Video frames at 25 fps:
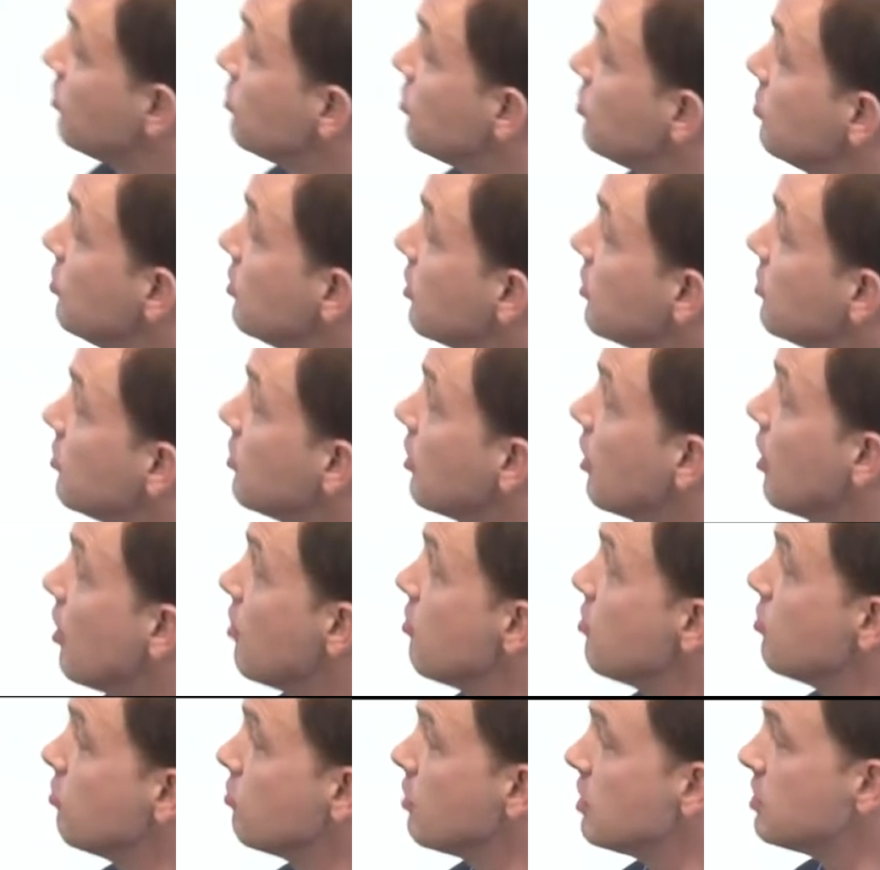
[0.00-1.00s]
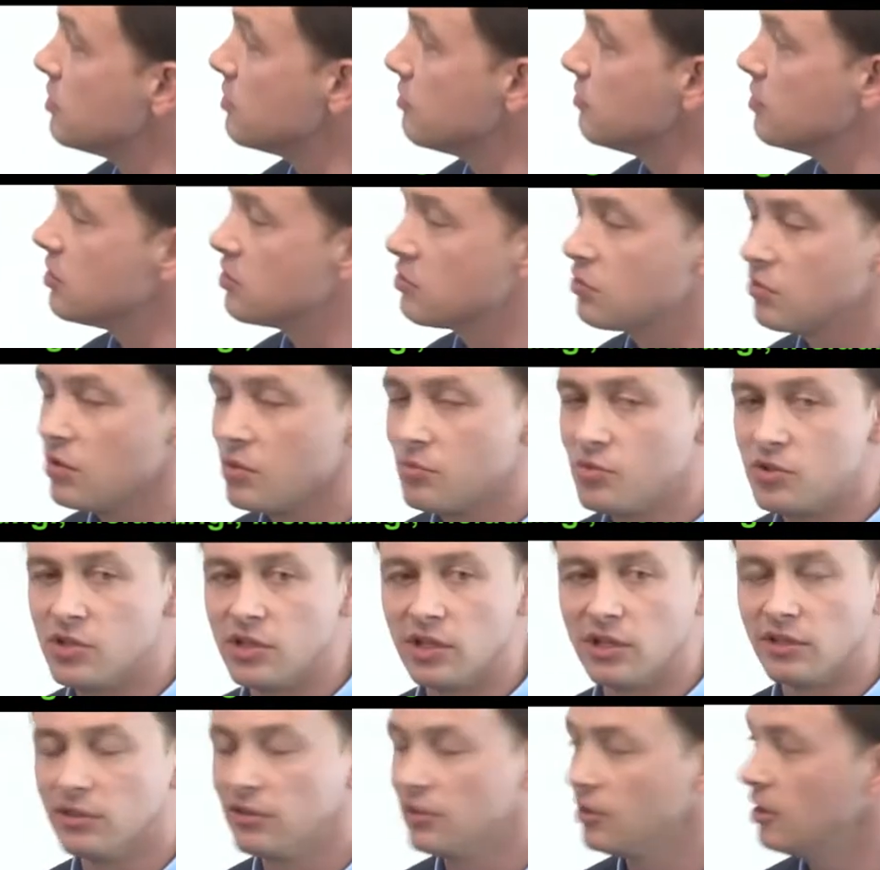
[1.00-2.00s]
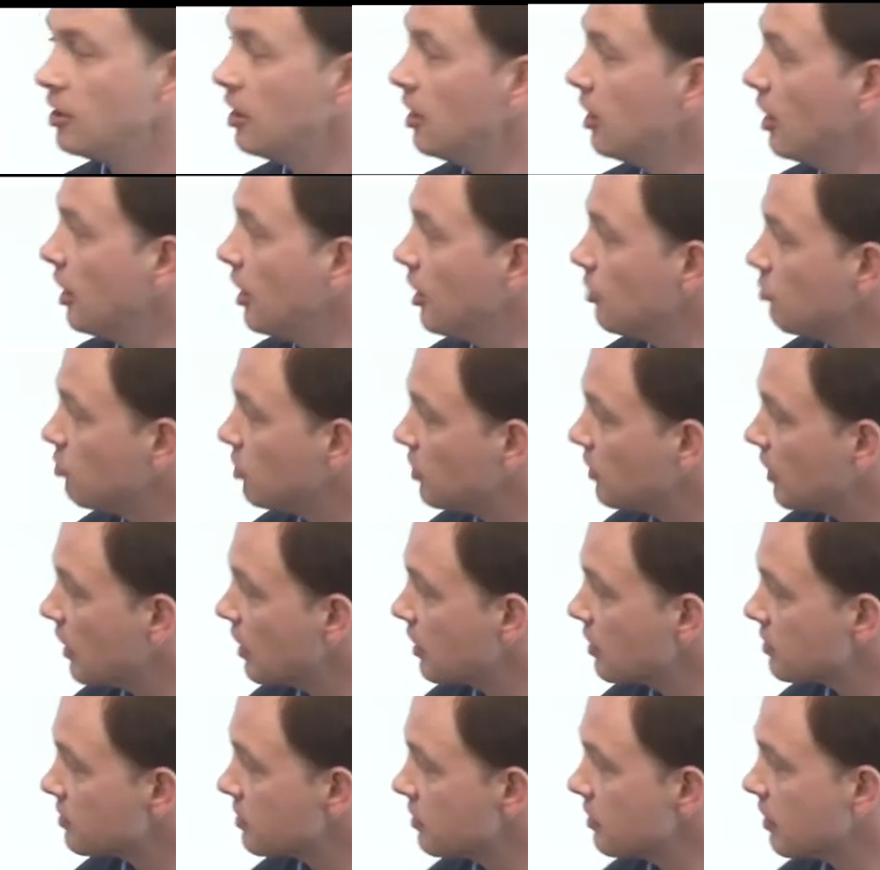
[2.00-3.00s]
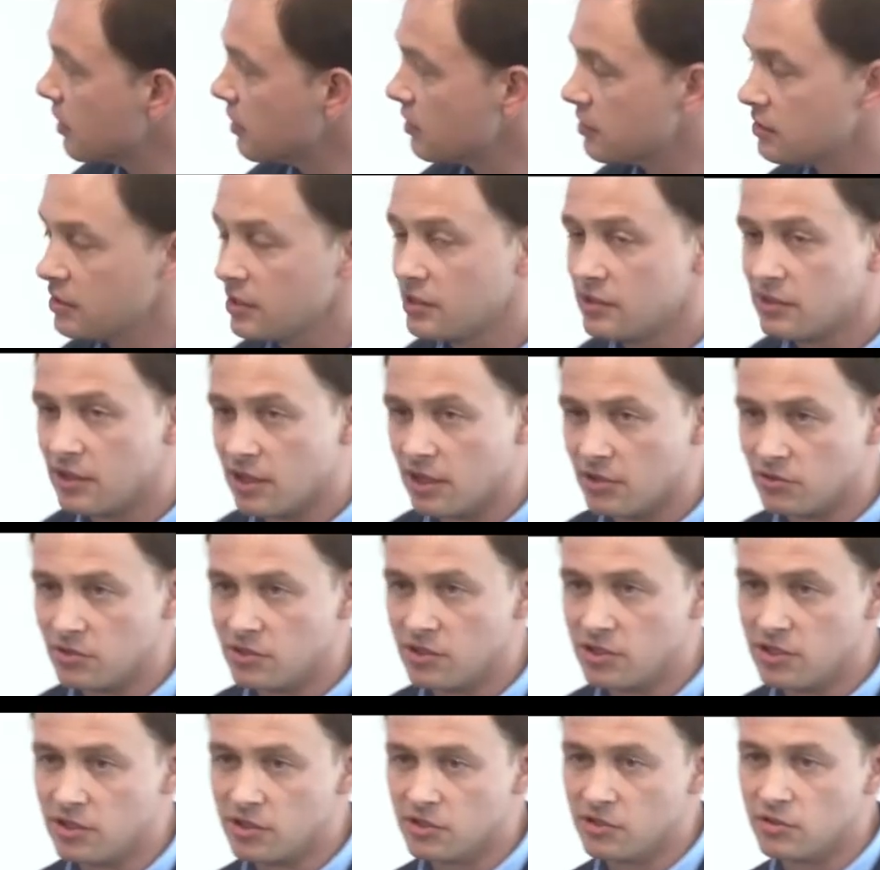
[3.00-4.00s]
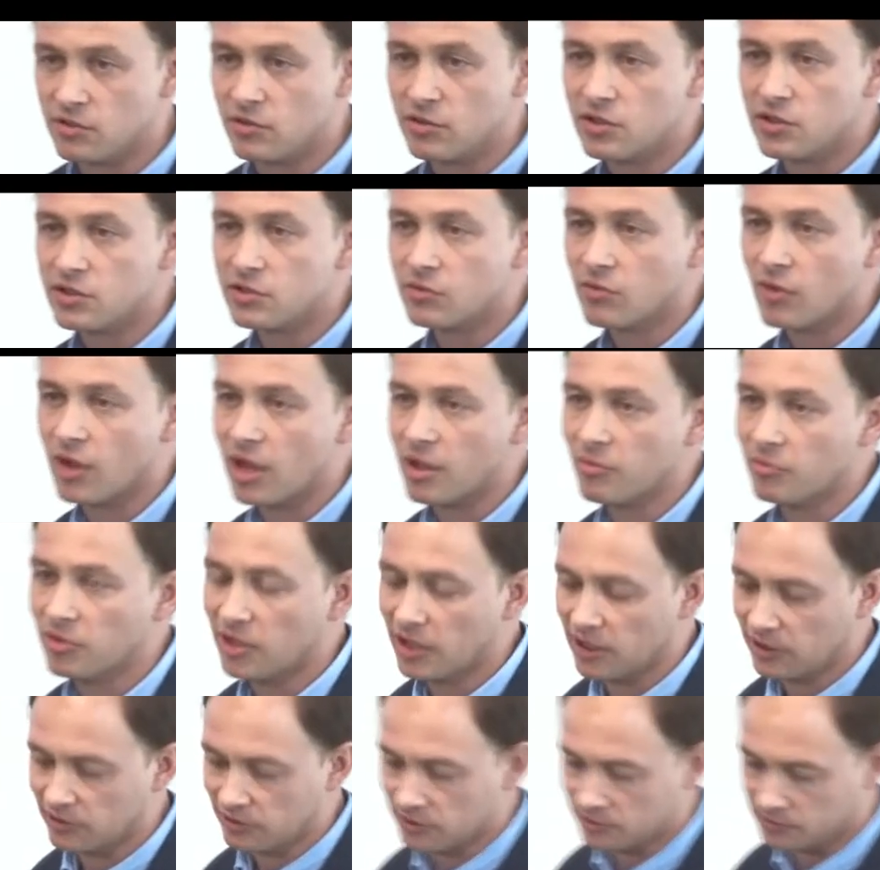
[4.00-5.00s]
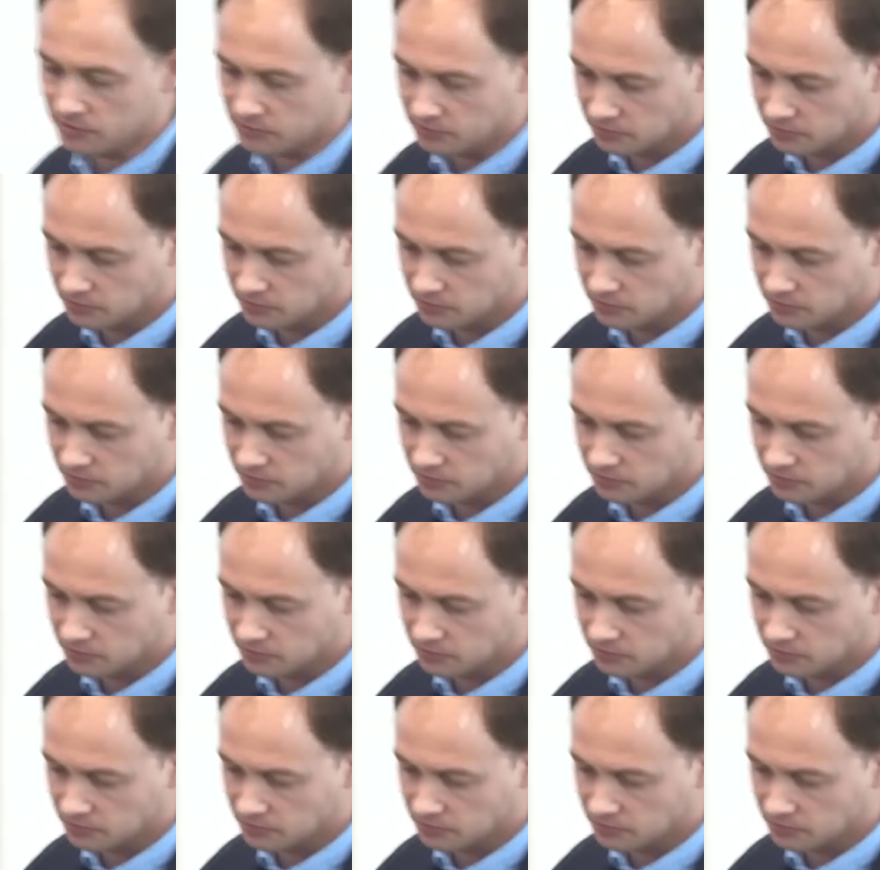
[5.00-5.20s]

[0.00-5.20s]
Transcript: to the, the current rates of description, it would take us another 6,000 years to describe that.